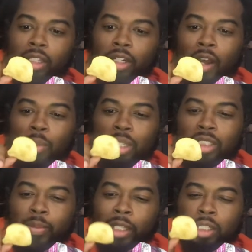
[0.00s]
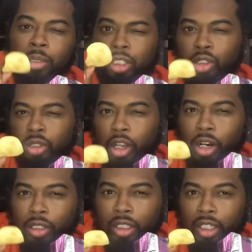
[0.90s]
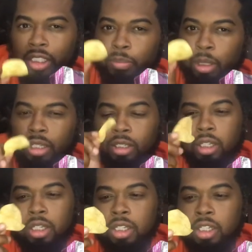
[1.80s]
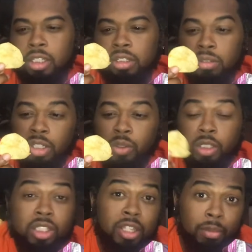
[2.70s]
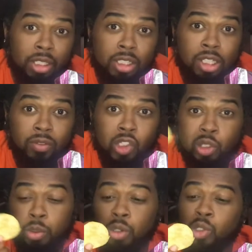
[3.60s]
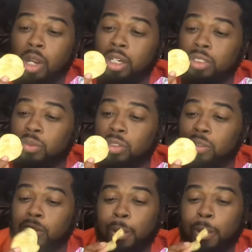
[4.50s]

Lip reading: You know, I would expect it to be a little darker than this, but you know, looks can be deceiving, so we're gonna try this one too.